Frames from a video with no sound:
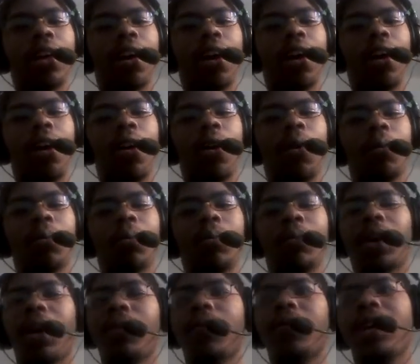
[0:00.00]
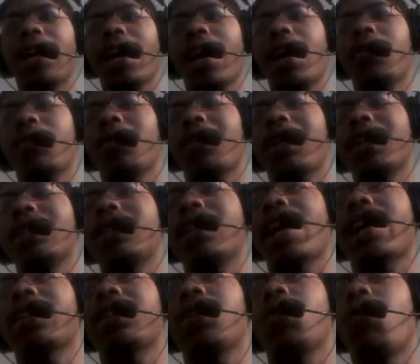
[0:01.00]
I forgot
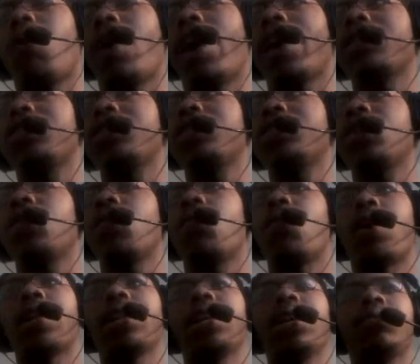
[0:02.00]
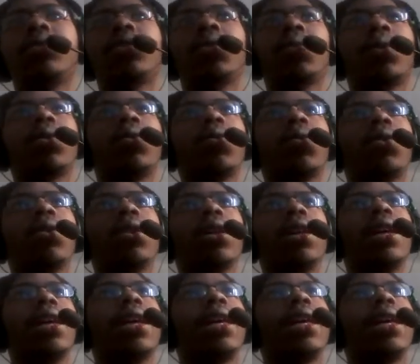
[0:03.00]
exactly why she wanted him to record.